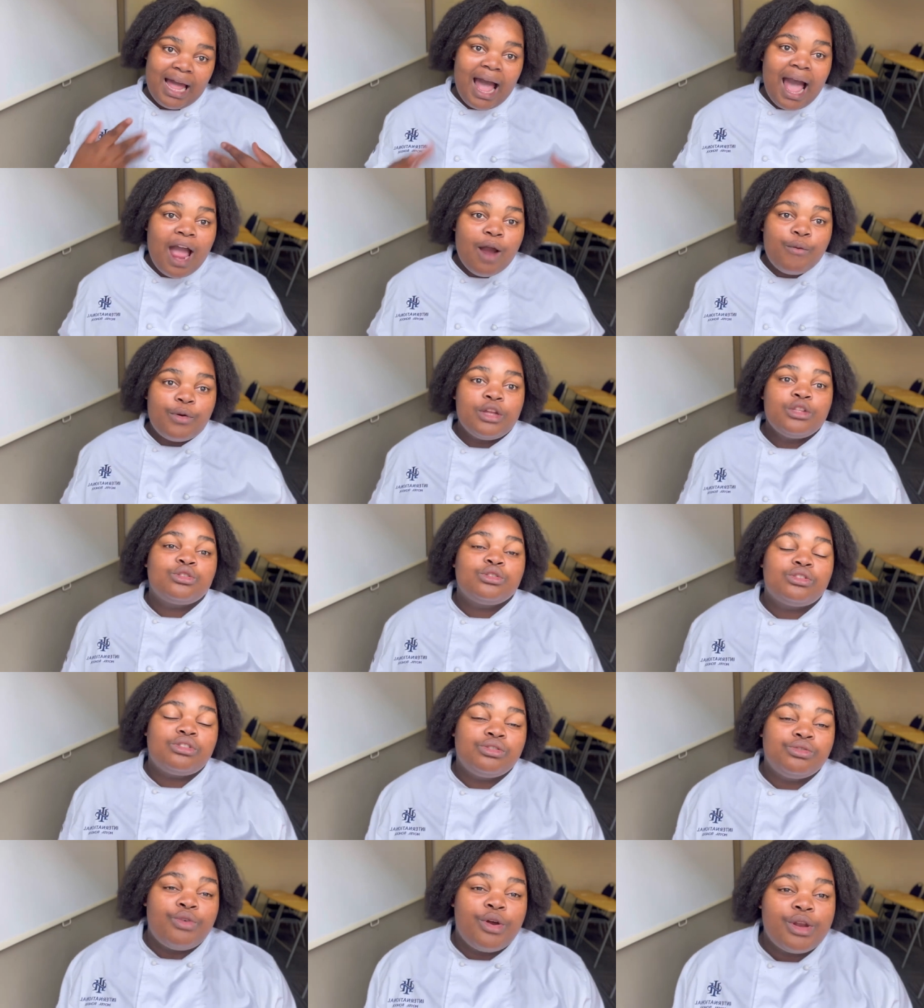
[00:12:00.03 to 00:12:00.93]
mm, i went to,
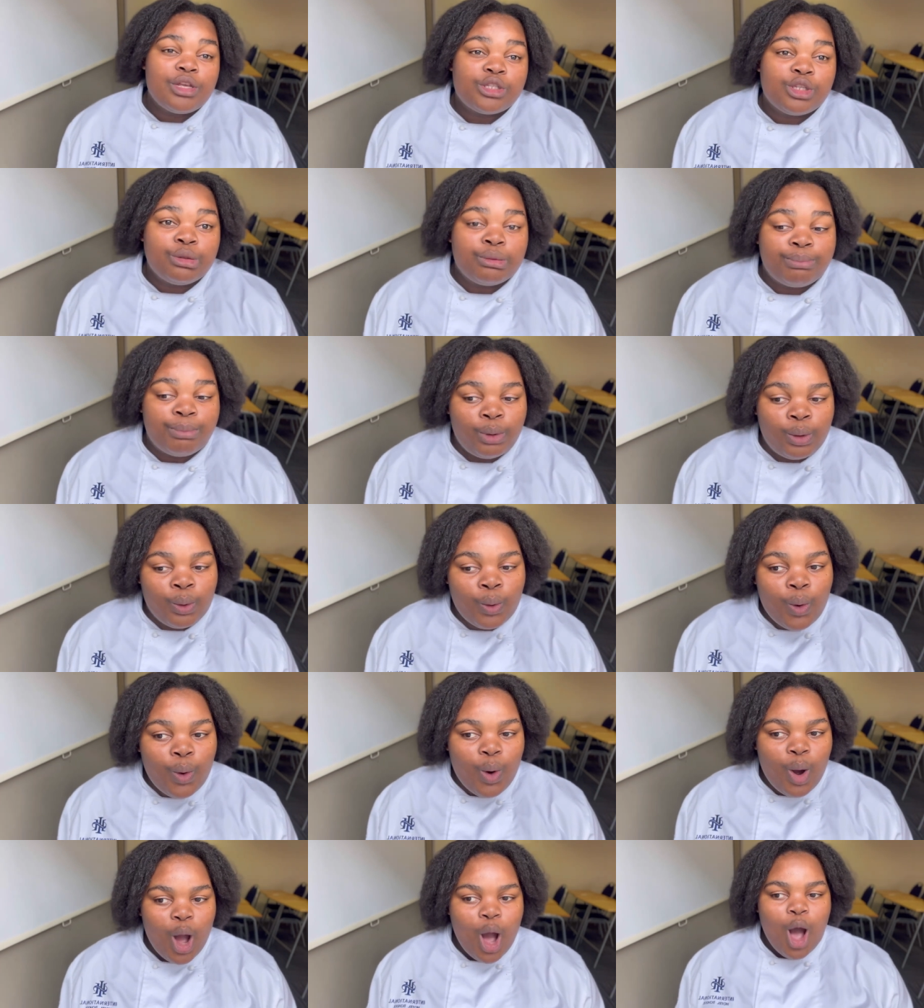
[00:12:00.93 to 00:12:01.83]
to Radisson
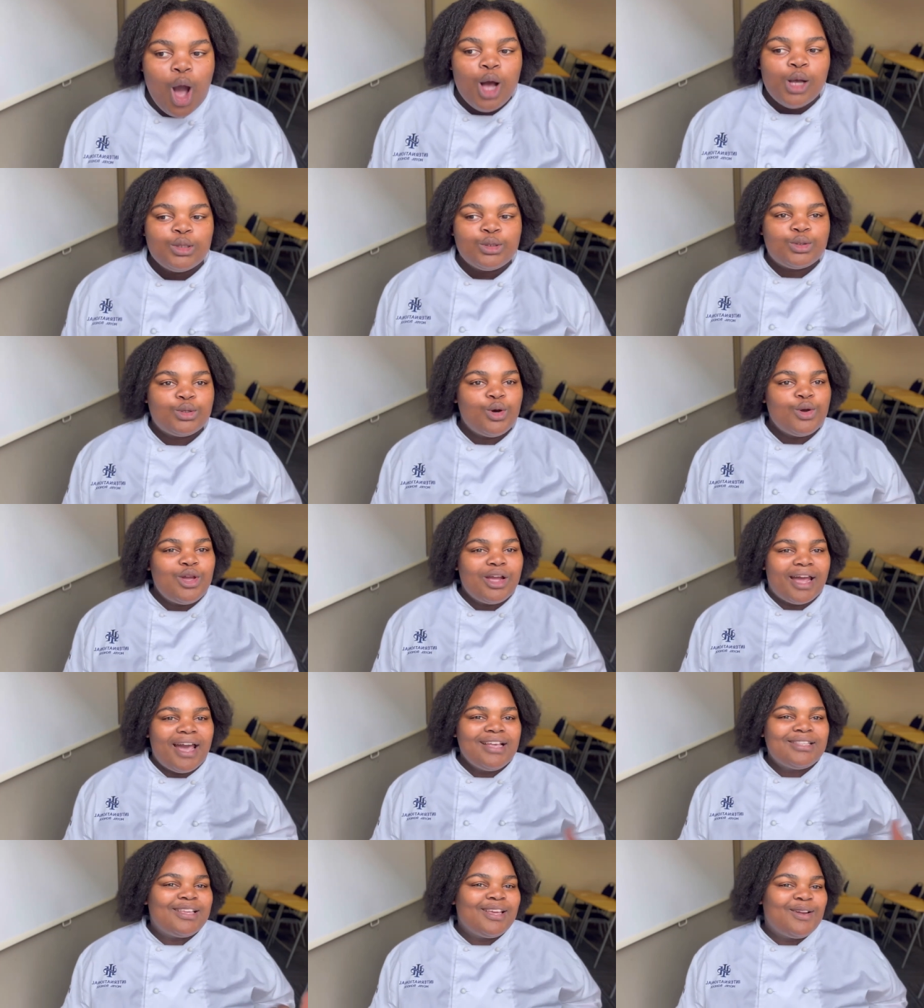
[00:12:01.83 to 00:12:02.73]
Blu so you
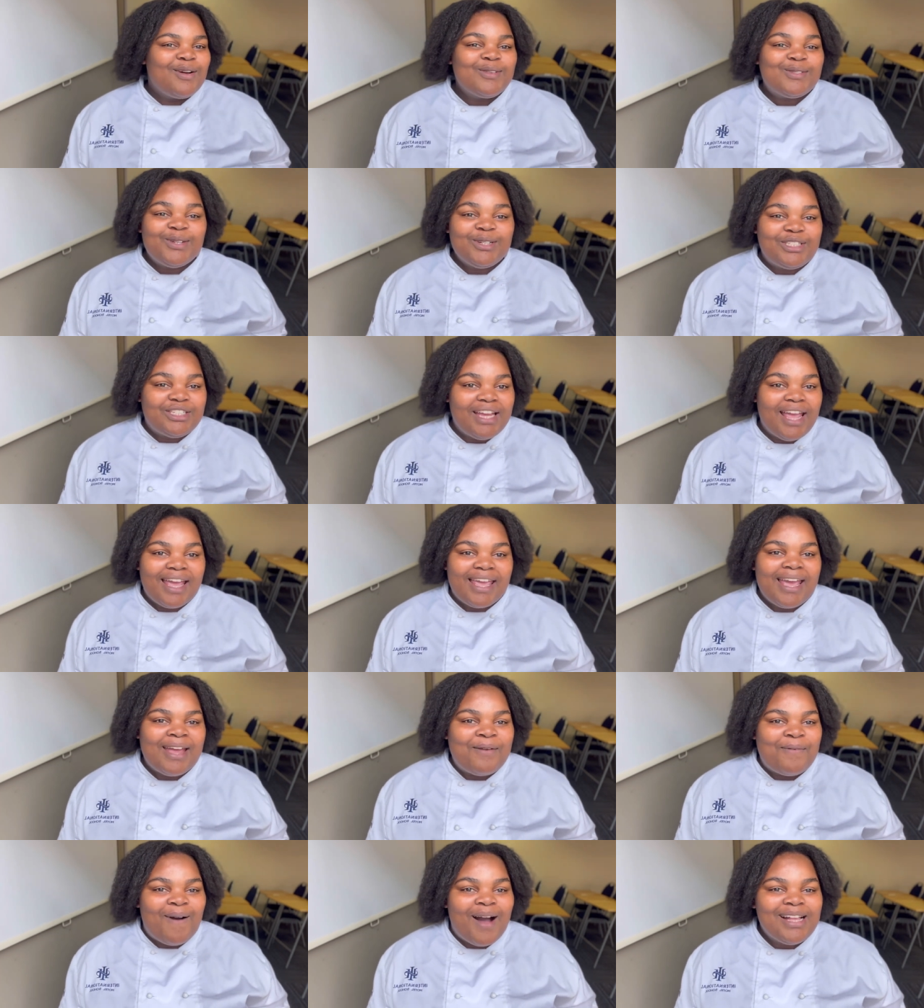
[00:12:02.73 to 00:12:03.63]
guys can also check
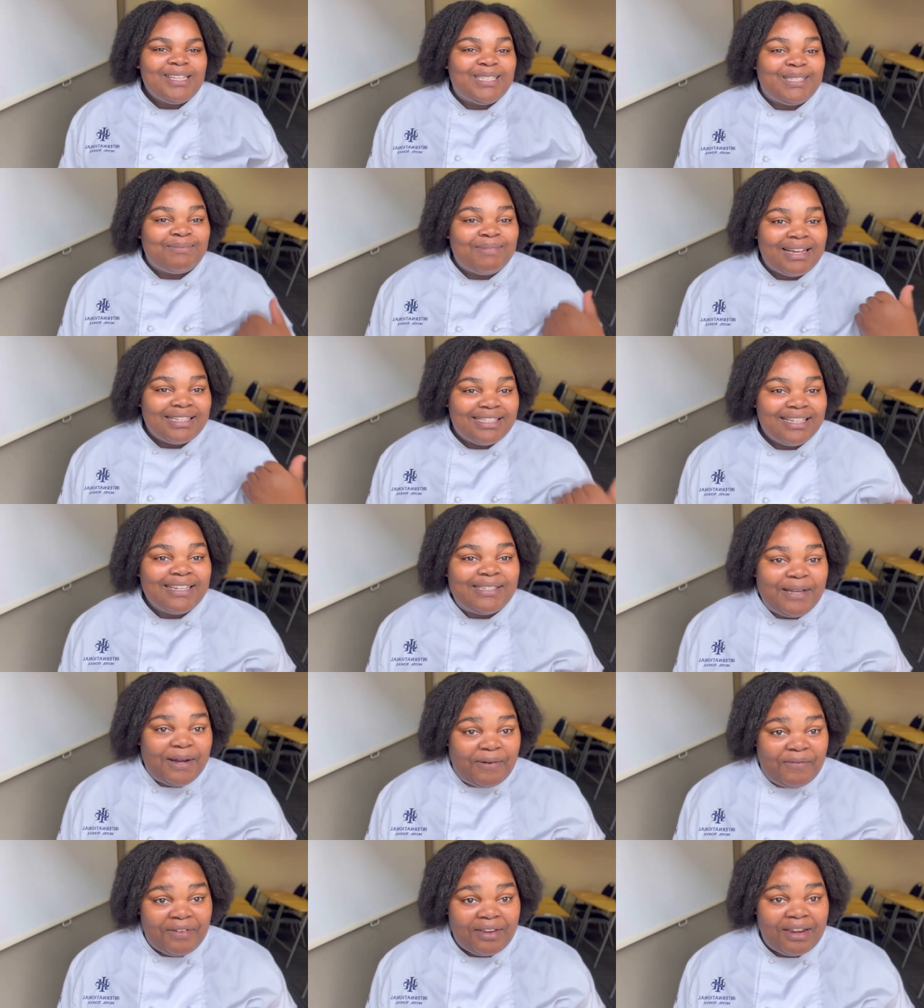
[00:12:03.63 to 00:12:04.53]
and watch my
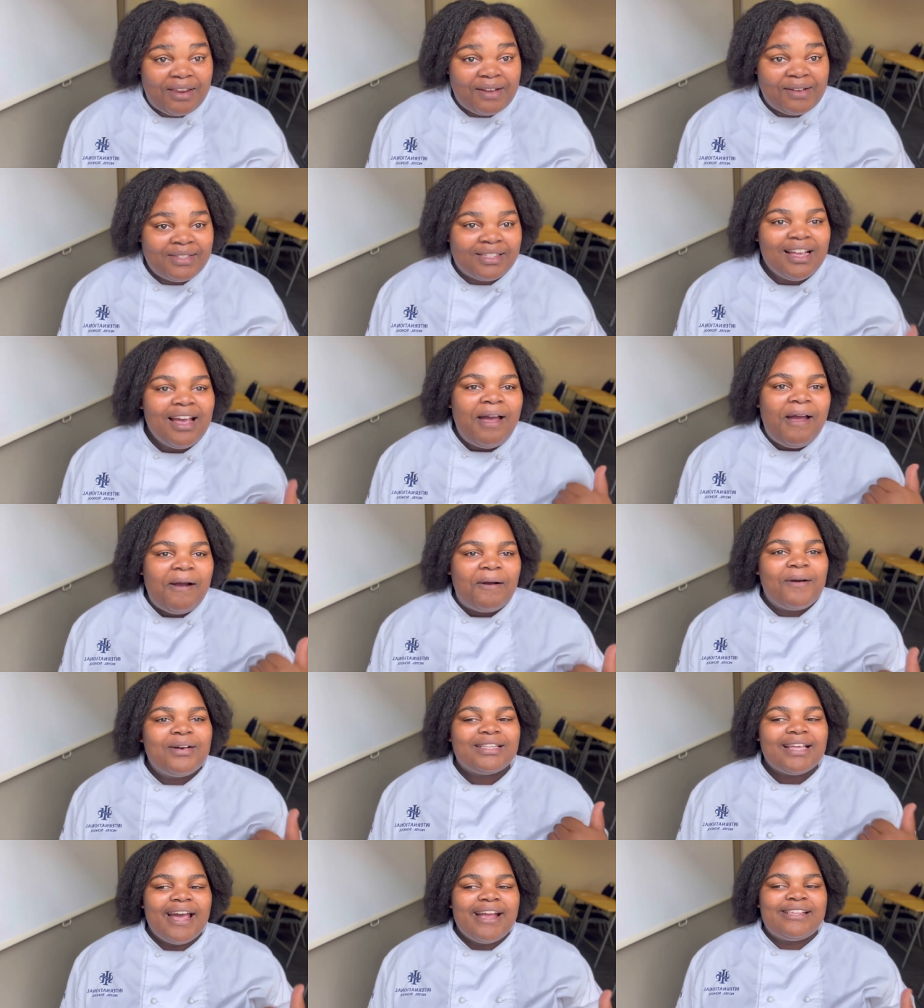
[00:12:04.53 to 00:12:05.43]
tiktok videos
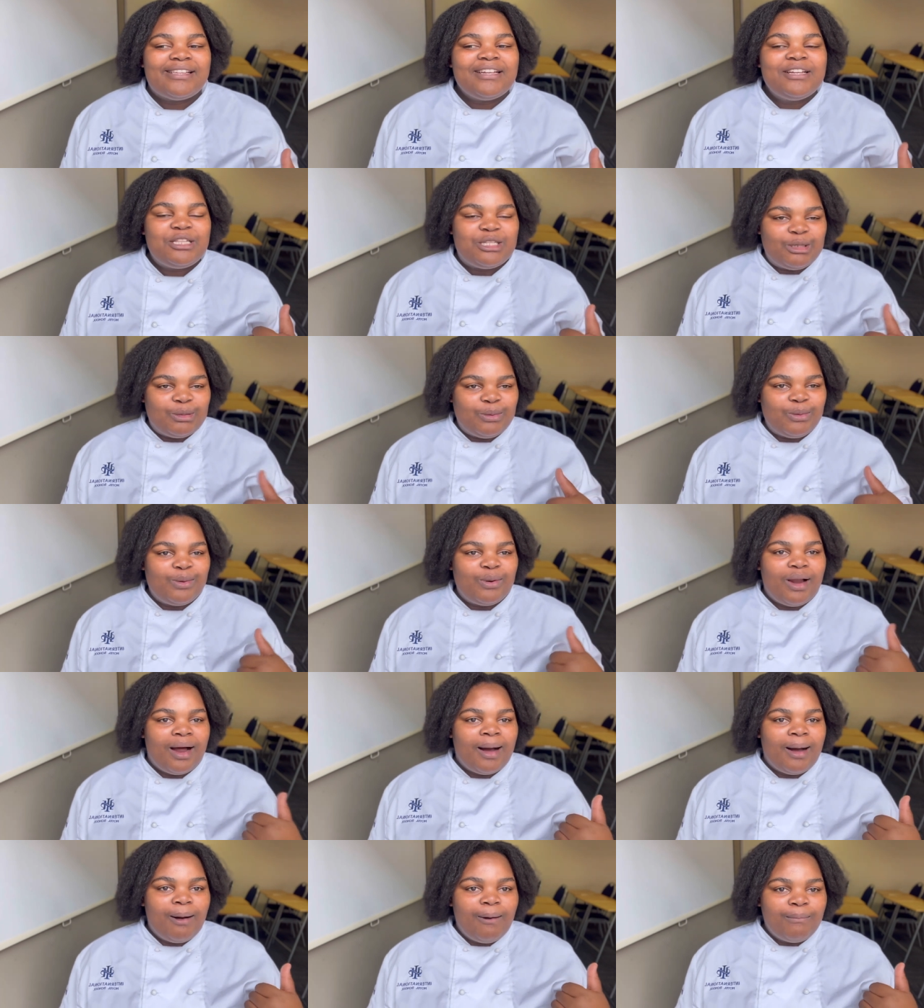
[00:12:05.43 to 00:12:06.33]
because i did do
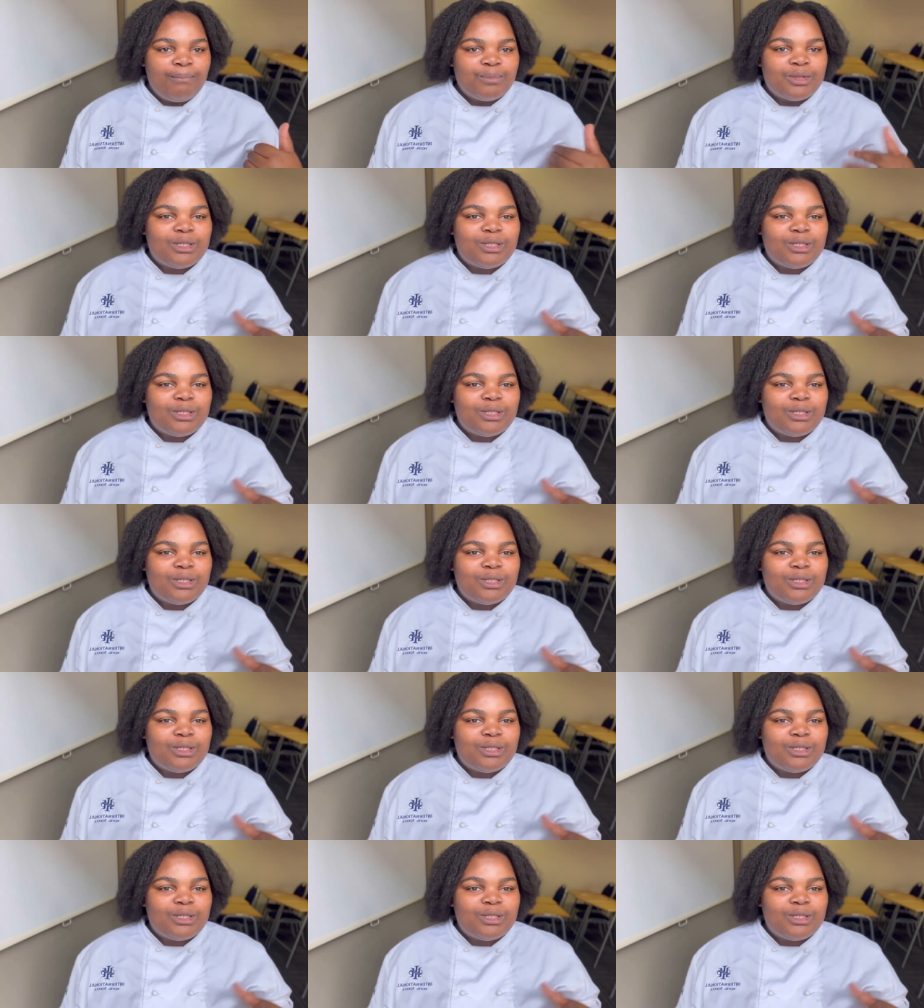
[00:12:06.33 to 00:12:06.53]
um,